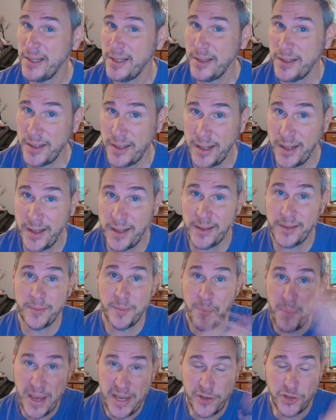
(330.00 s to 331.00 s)
uh,
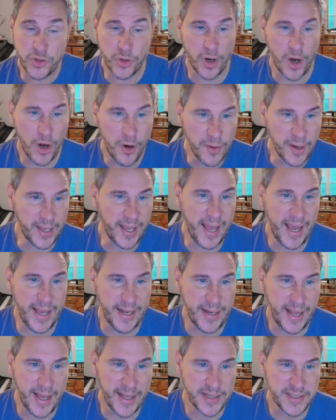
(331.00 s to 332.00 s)
major
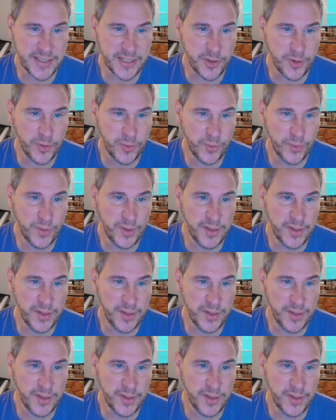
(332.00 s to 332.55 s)
hurricane. And so